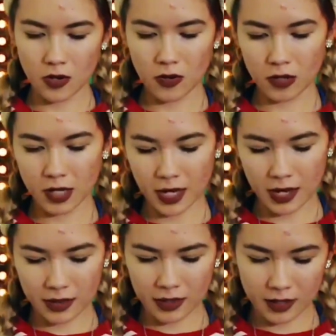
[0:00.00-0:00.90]

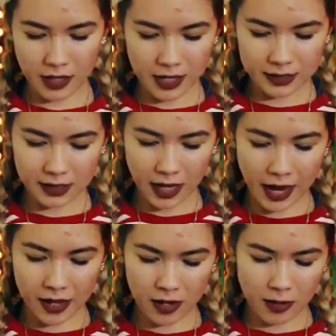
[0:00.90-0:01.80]
okay, the next
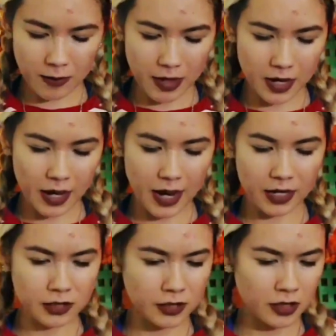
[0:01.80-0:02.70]
item, it
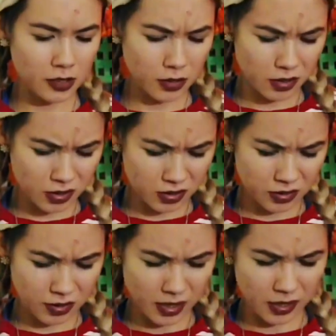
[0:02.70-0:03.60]
actually
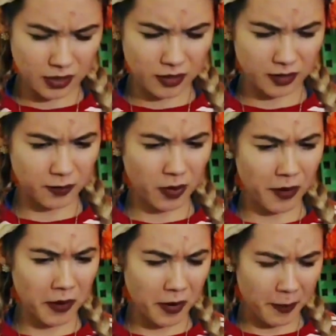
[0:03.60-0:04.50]
looks like it's
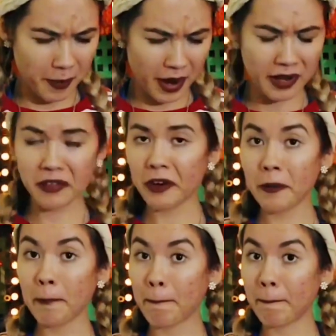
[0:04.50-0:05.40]
probably a banner.
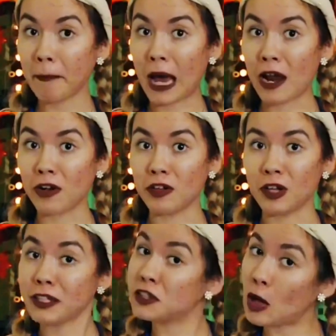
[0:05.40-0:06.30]
I don't know,
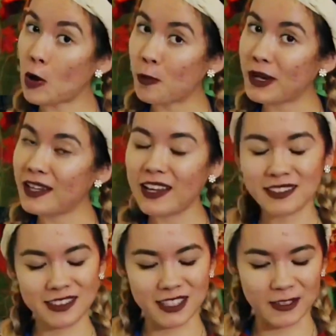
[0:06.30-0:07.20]
let's open
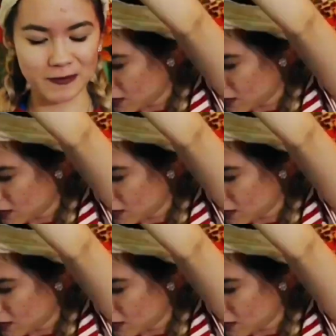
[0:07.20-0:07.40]
and see.